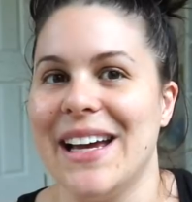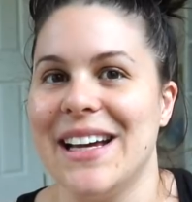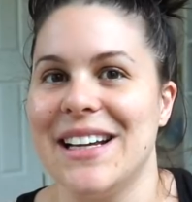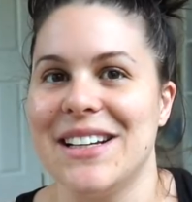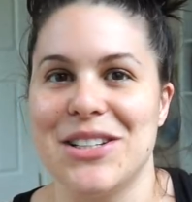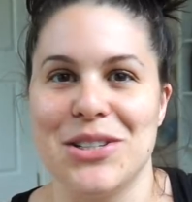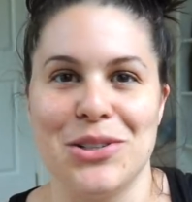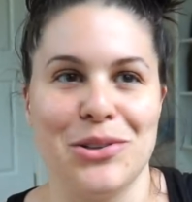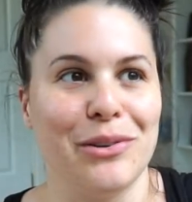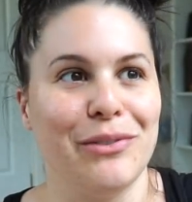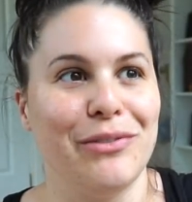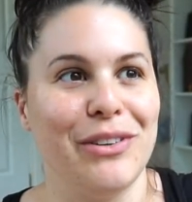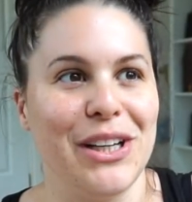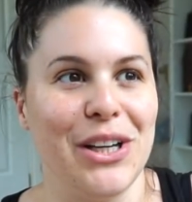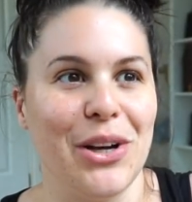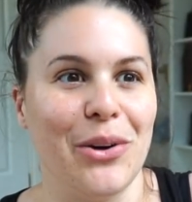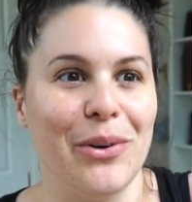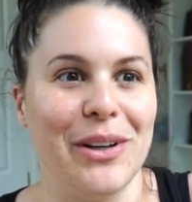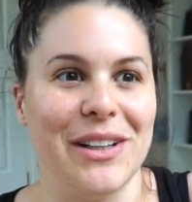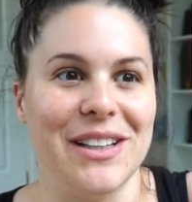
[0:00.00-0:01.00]
it to do a
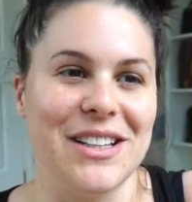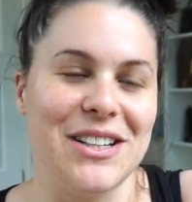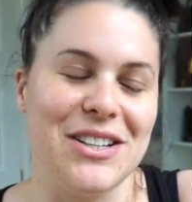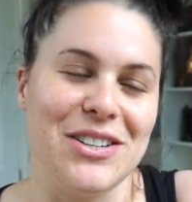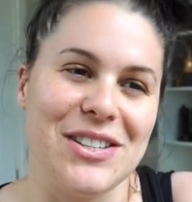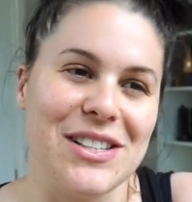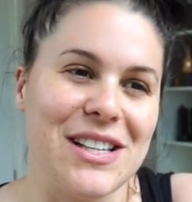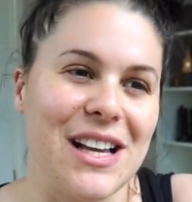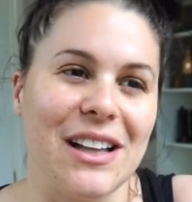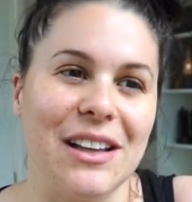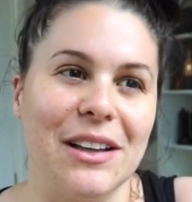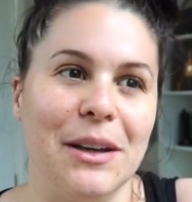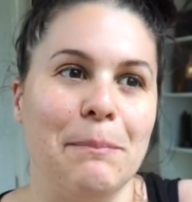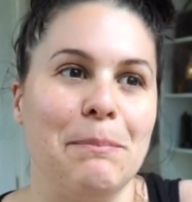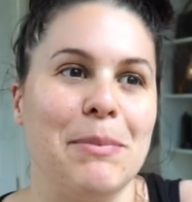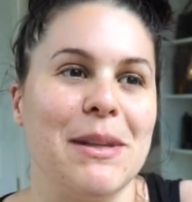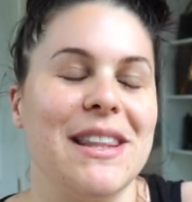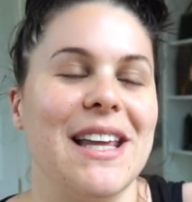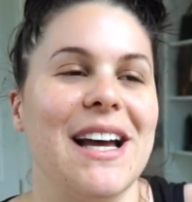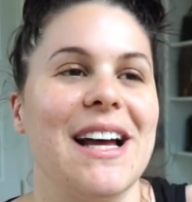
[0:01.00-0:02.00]
video and then you sell
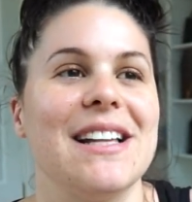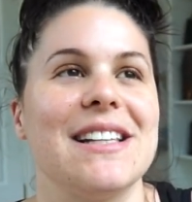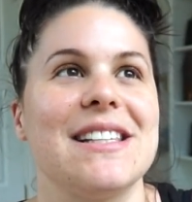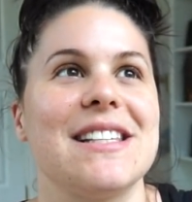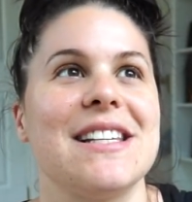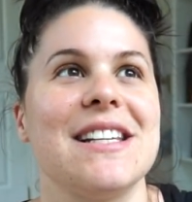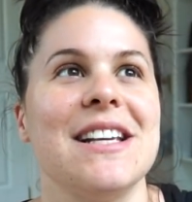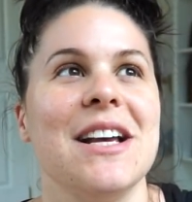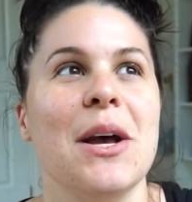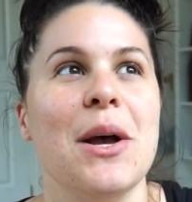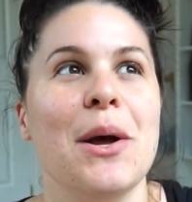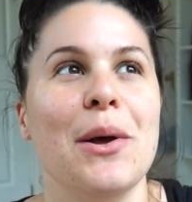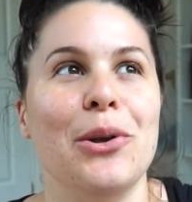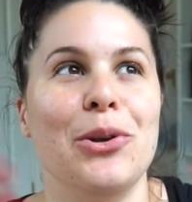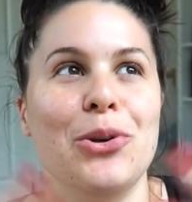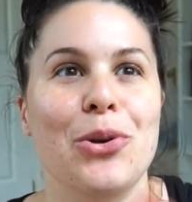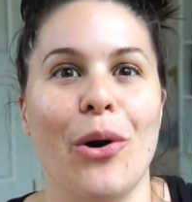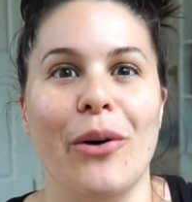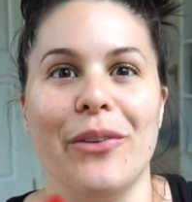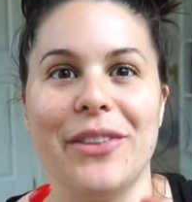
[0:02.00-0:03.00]
it. But that's
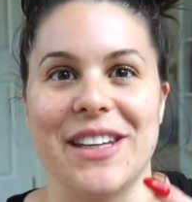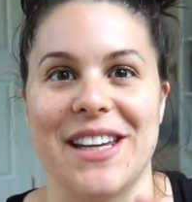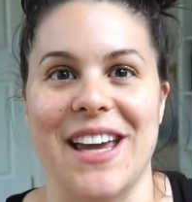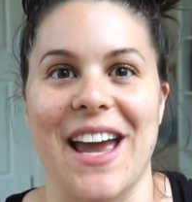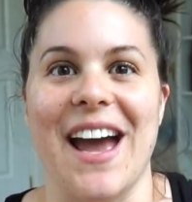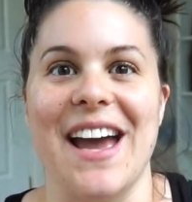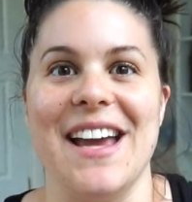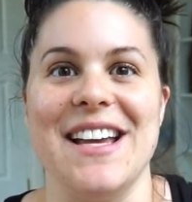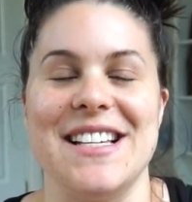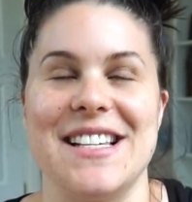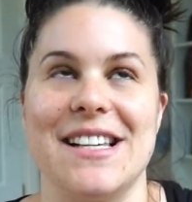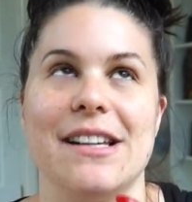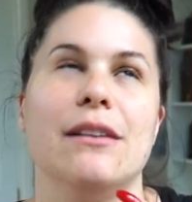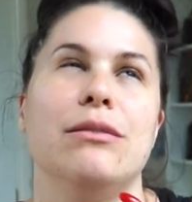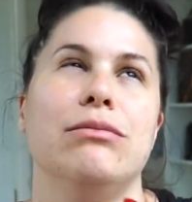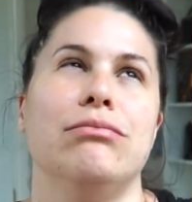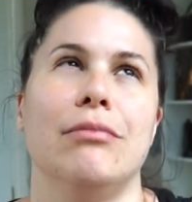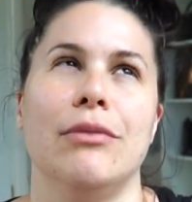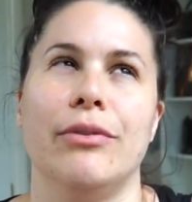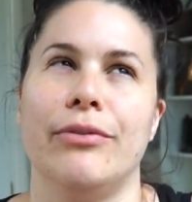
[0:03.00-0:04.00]
not the case.
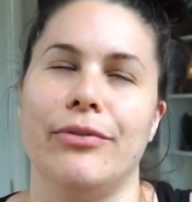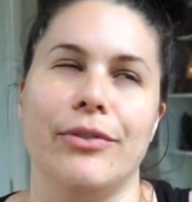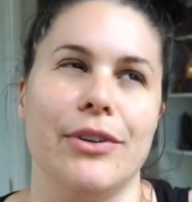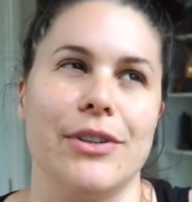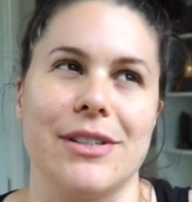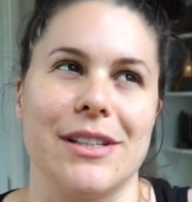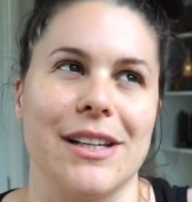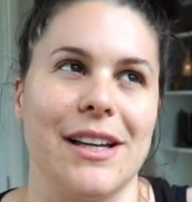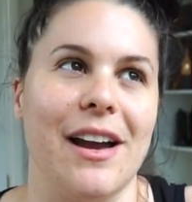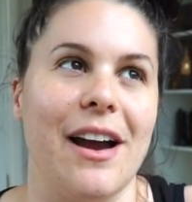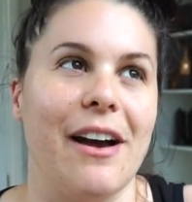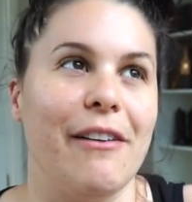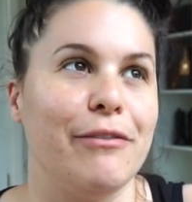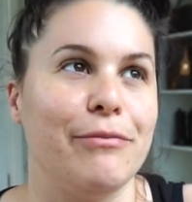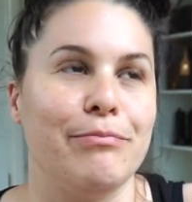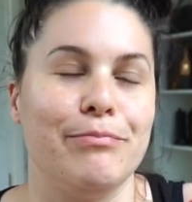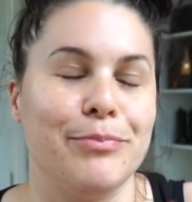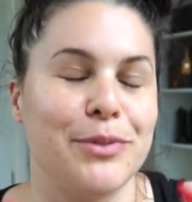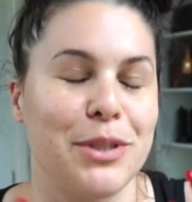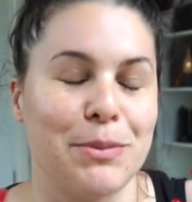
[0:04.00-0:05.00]
Firstly,
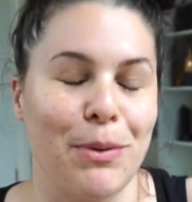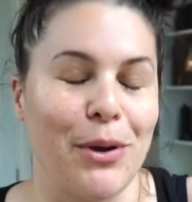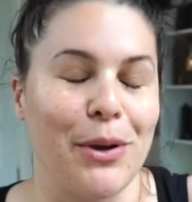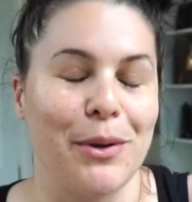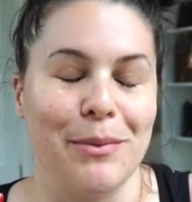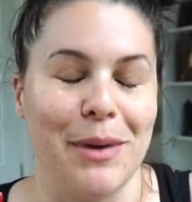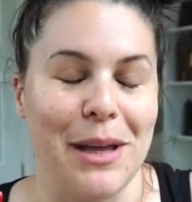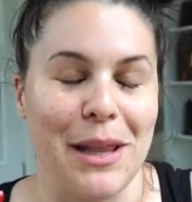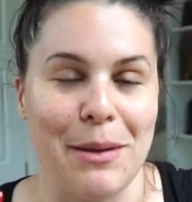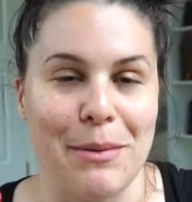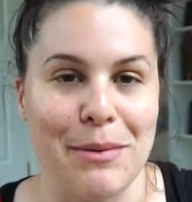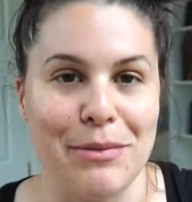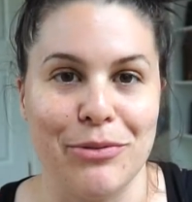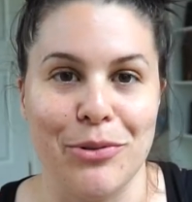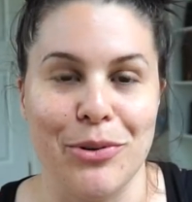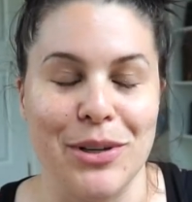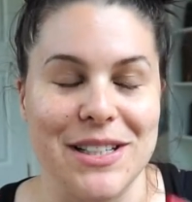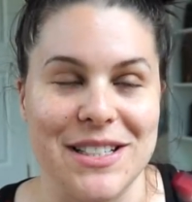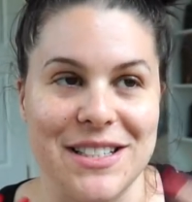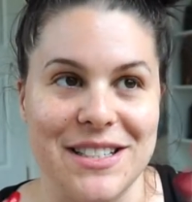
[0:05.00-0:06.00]
I've spoken about that
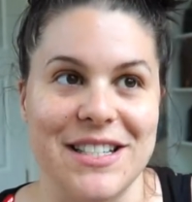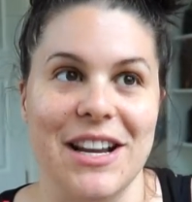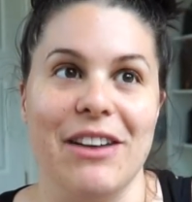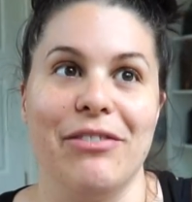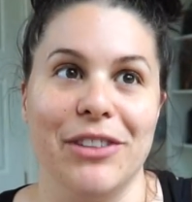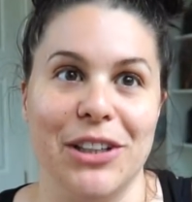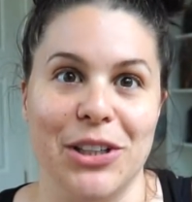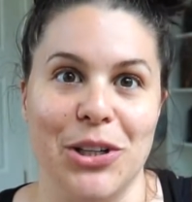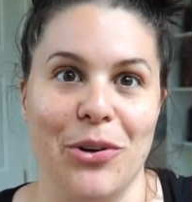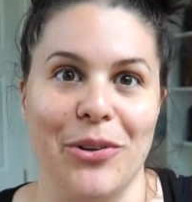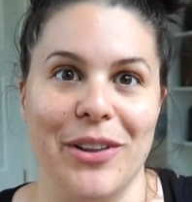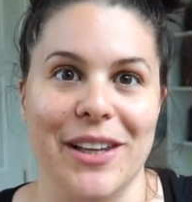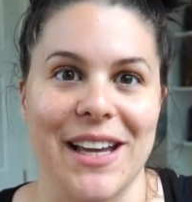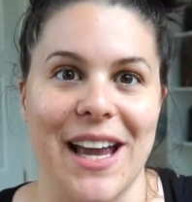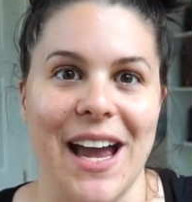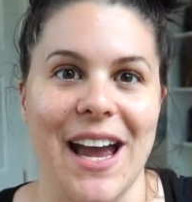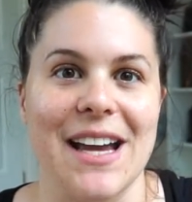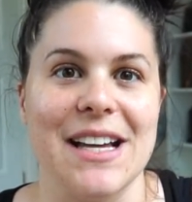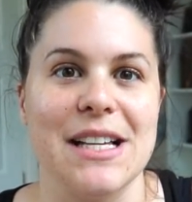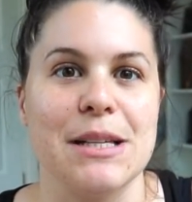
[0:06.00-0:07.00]
before, it's definitely not the
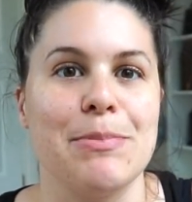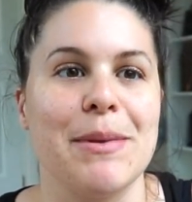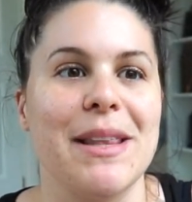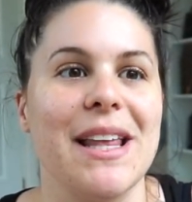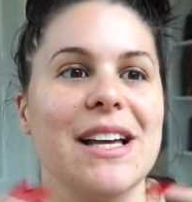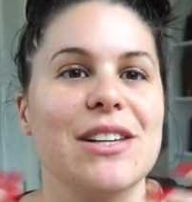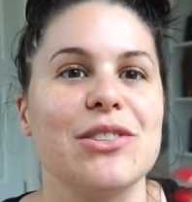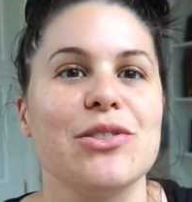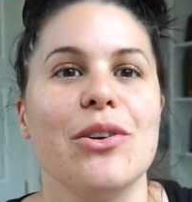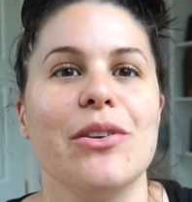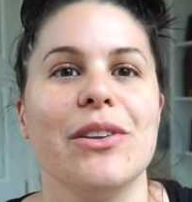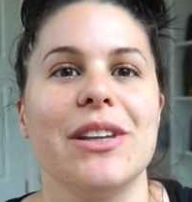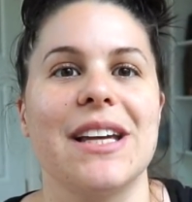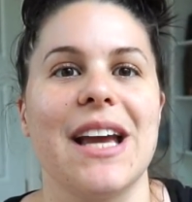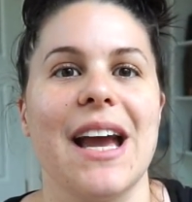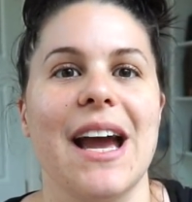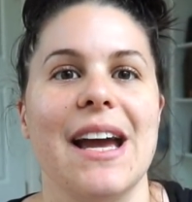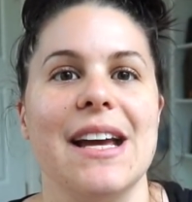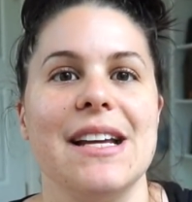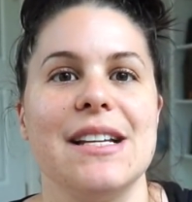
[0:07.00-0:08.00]
case, but that's not the
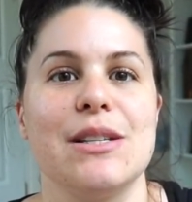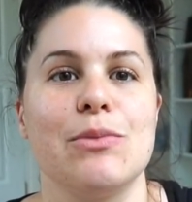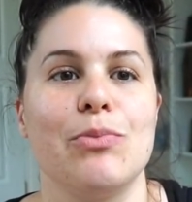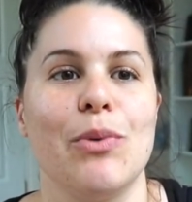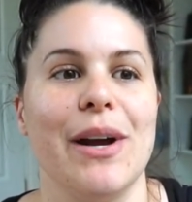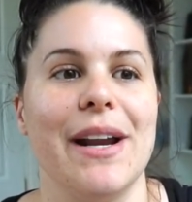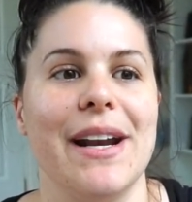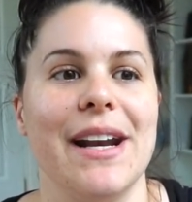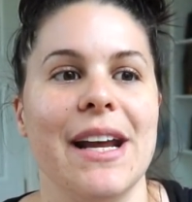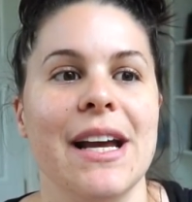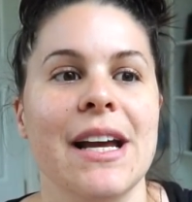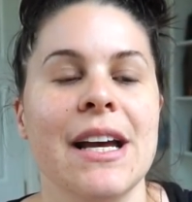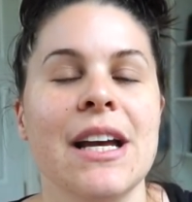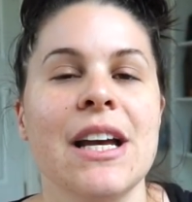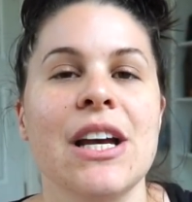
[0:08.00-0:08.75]
case when